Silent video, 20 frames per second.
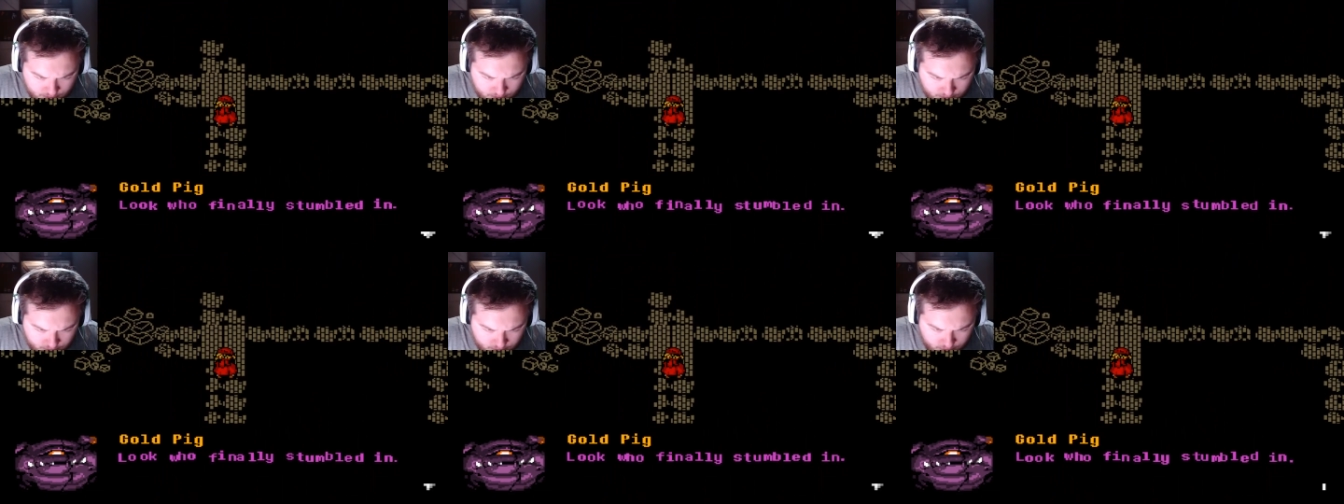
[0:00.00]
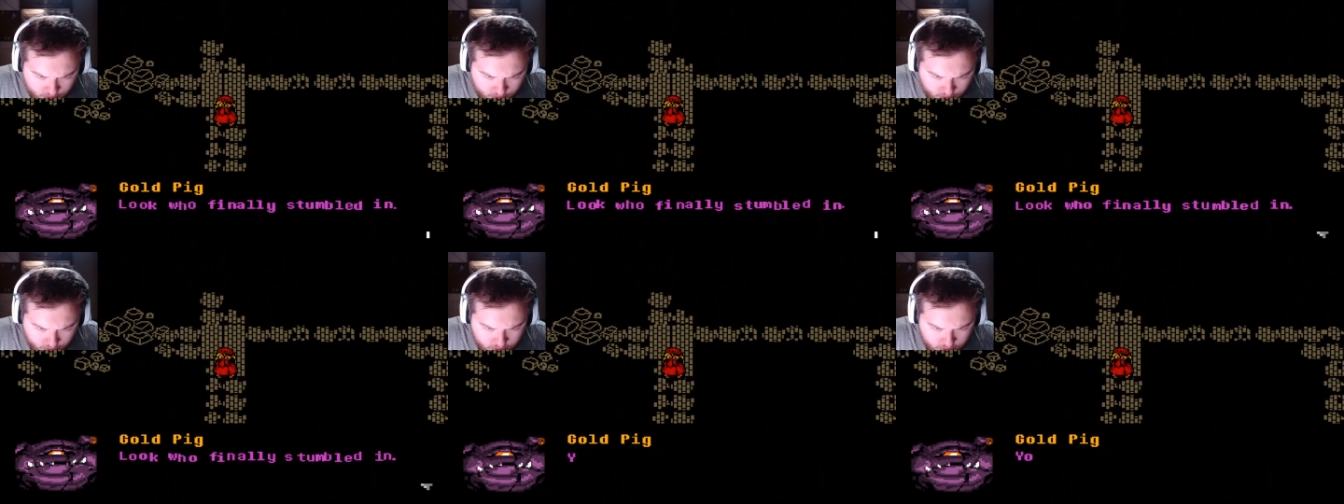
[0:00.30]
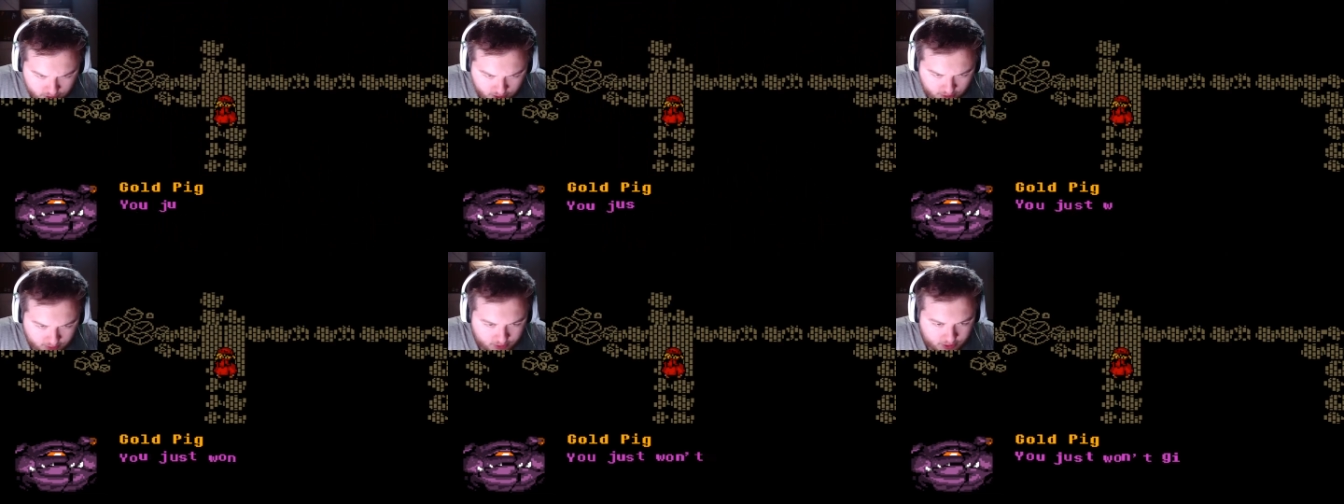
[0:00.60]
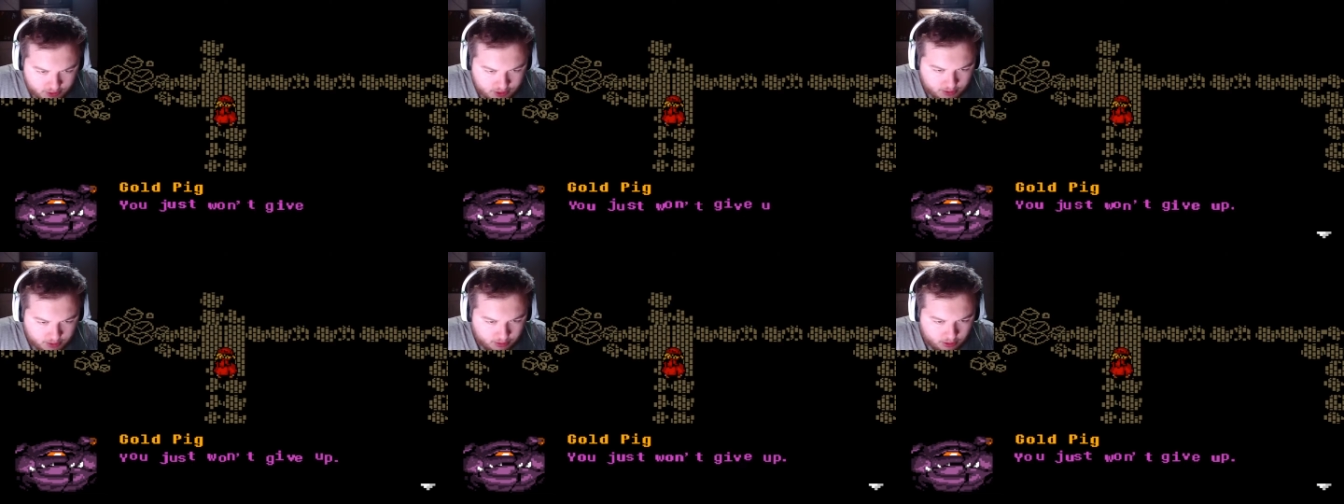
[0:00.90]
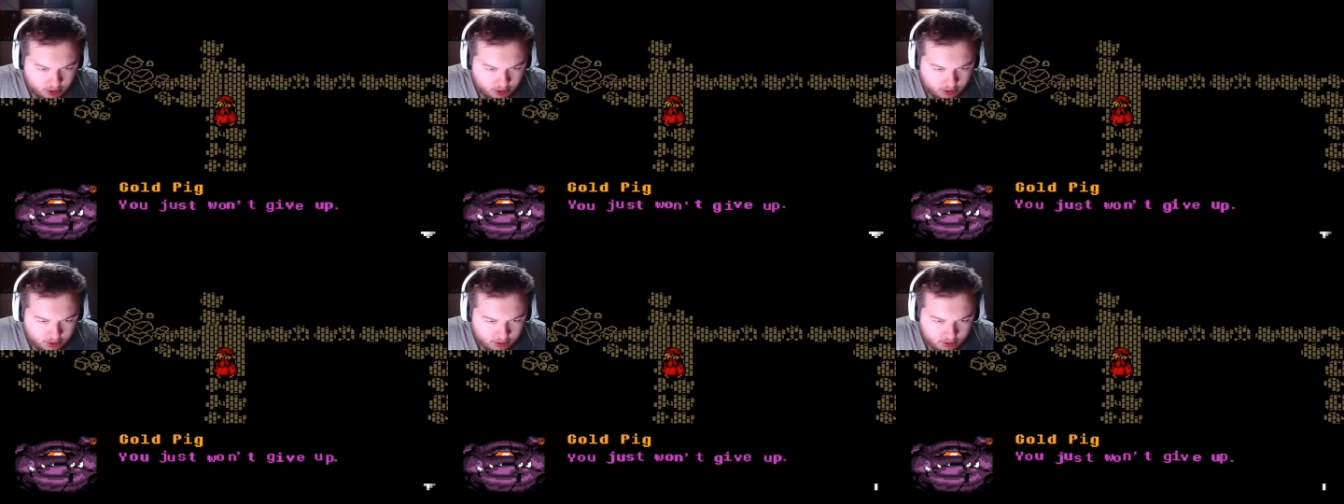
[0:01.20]
Look who's finally
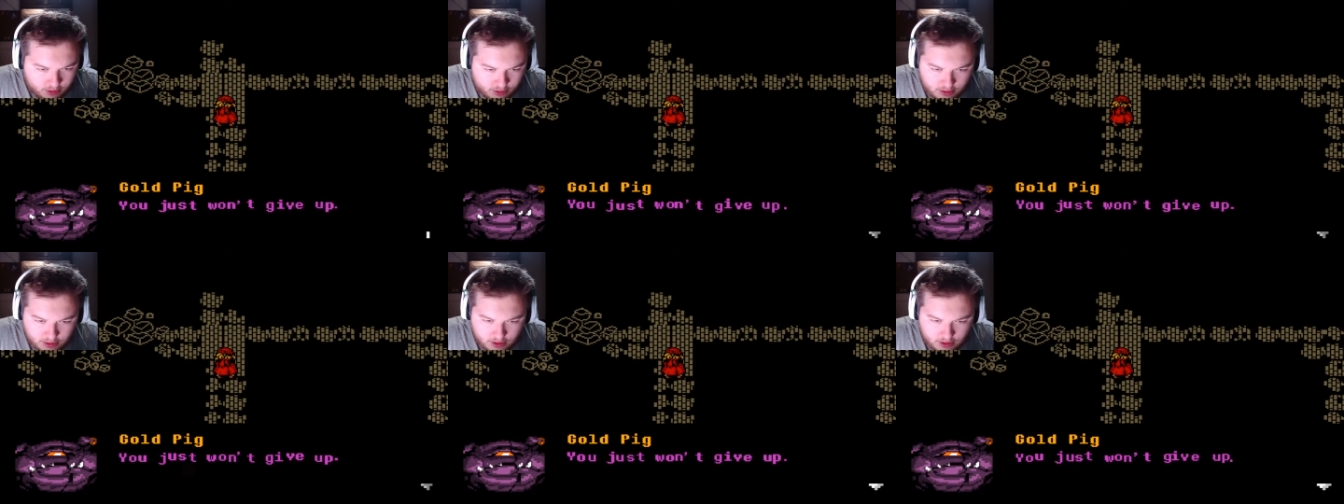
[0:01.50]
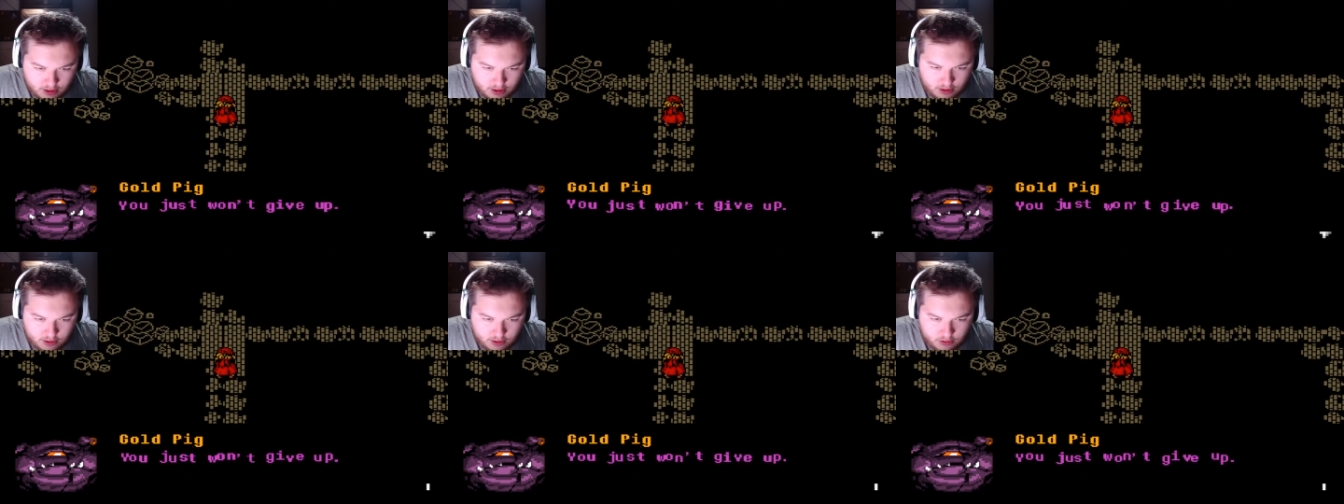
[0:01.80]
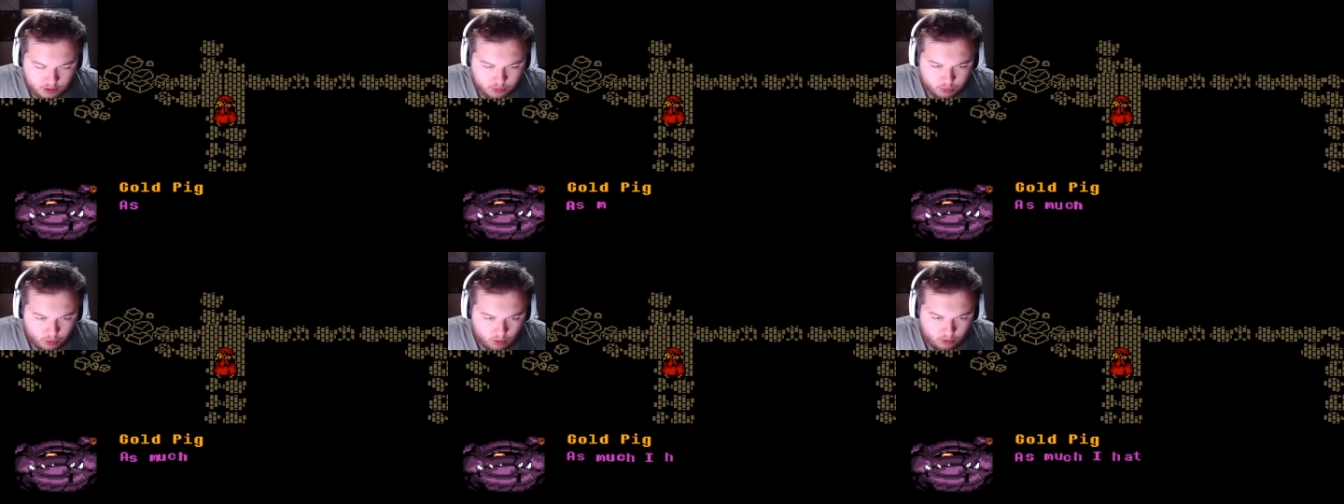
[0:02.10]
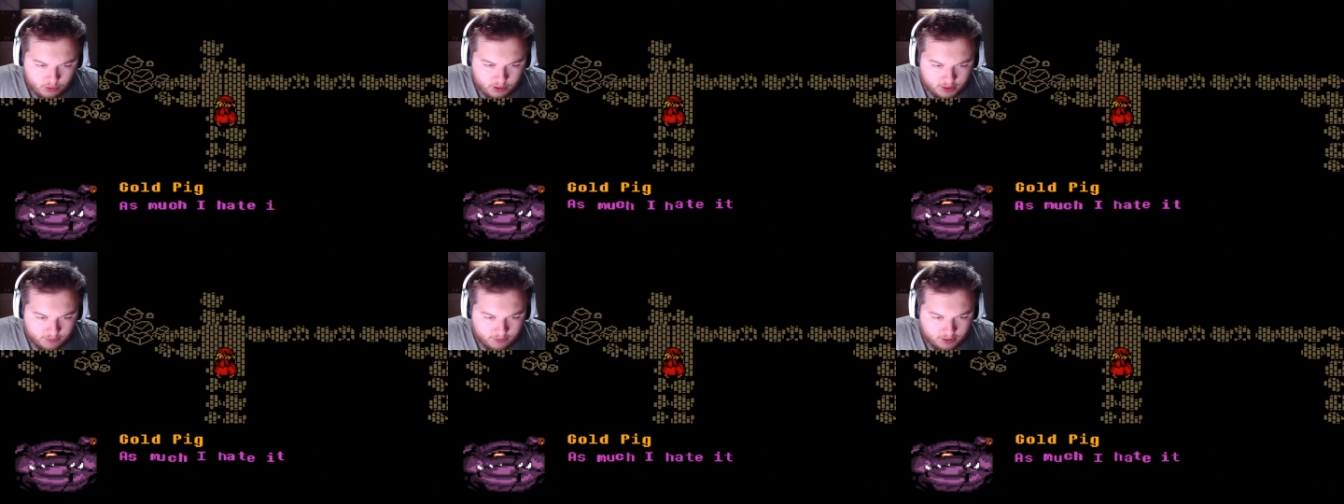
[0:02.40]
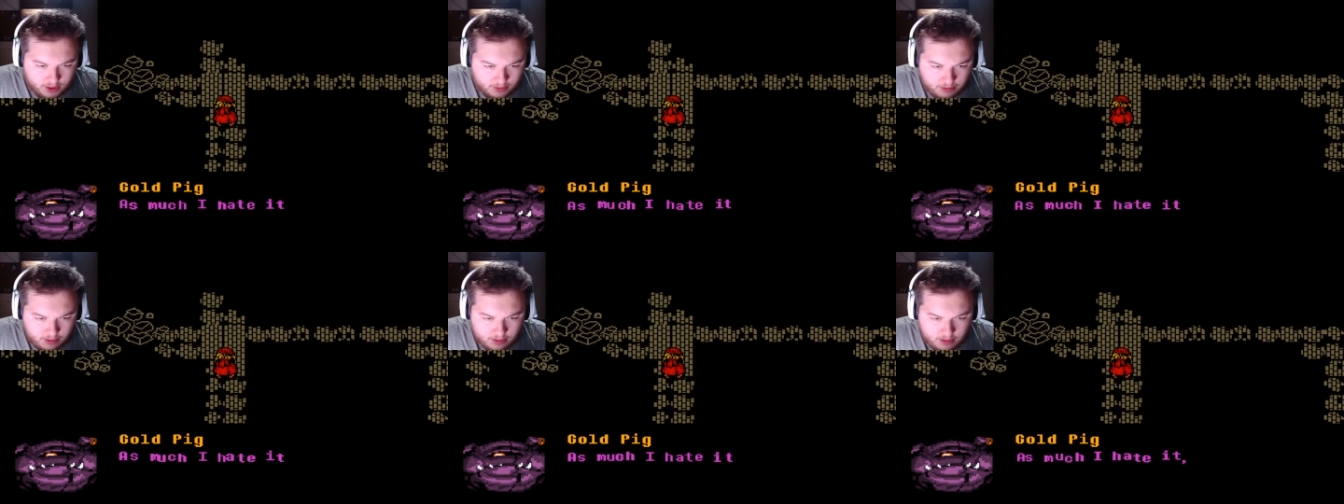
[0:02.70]
stumbled in. You just won't give
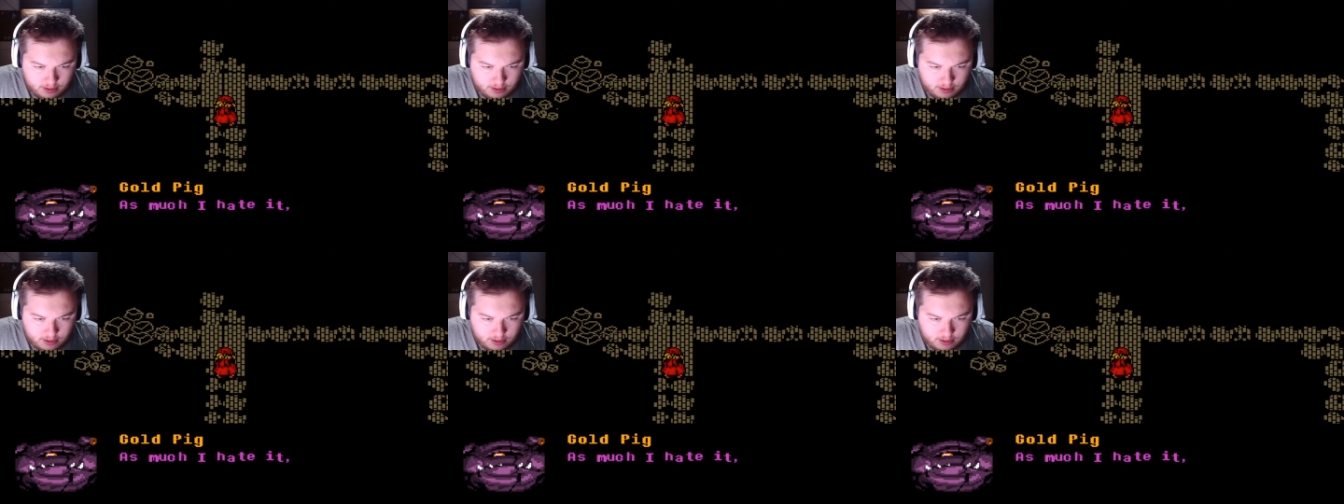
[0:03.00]
up.